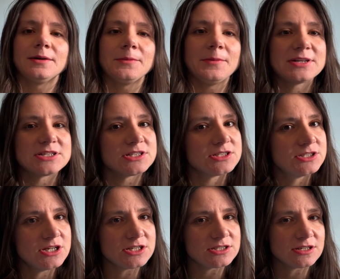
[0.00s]
Which
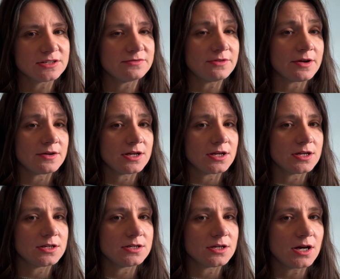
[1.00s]
does sound a very
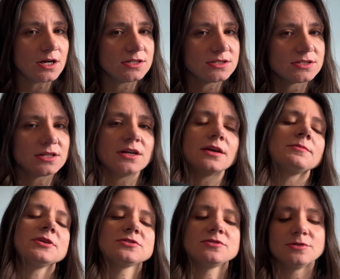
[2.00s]
enticing
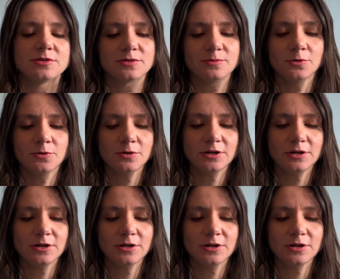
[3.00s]
mystery to explore.